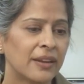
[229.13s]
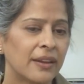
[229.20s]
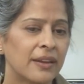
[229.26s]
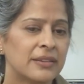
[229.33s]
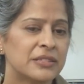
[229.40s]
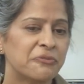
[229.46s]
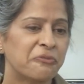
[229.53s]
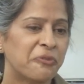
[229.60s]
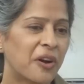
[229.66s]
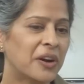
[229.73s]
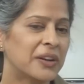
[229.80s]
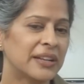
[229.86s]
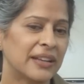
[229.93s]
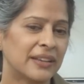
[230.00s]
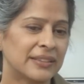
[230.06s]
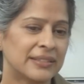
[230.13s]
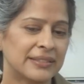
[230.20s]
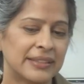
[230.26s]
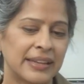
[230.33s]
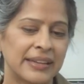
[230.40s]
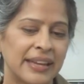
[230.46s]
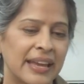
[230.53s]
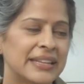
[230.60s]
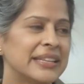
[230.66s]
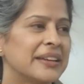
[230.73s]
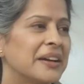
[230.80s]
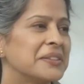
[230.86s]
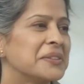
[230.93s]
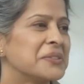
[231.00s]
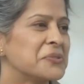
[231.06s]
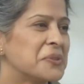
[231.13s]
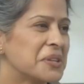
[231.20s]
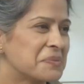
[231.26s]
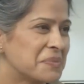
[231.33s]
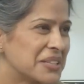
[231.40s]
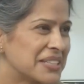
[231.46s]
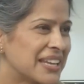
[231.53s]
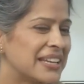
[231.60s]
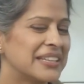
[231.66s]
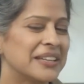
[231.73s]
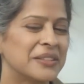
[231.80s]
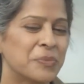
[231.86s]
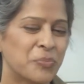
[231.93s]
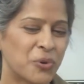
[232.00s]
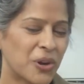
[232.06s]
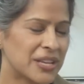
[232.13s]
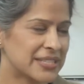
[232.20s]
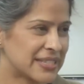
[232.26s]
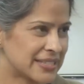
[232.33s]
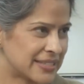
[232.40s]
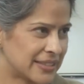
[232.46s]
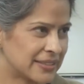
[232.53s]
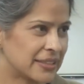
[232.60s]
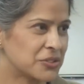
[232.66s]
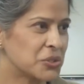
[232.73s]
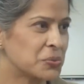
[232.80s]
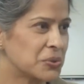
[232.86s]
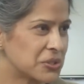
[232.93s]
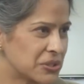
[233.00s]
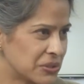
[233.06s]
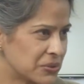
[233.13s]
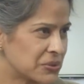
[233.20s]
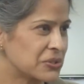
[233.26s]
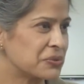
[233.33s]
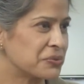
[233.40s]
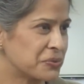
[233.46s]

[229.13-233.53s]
is far less than any other treatment, any other processing that you would do to